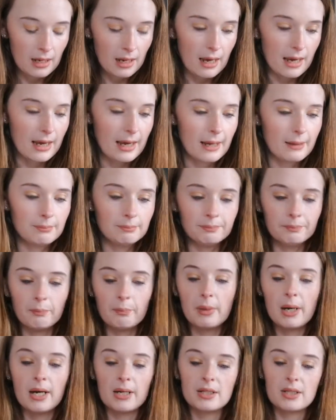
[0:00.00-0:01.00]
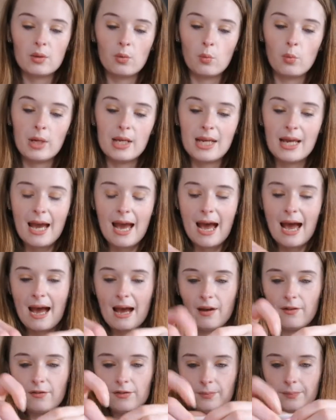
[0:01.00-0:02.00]
But we
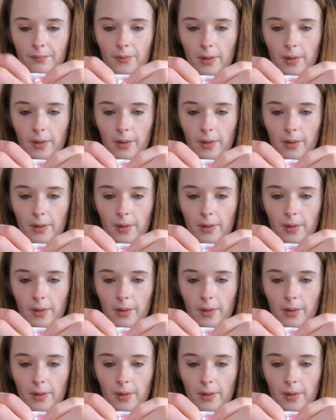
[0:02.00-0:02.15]
have,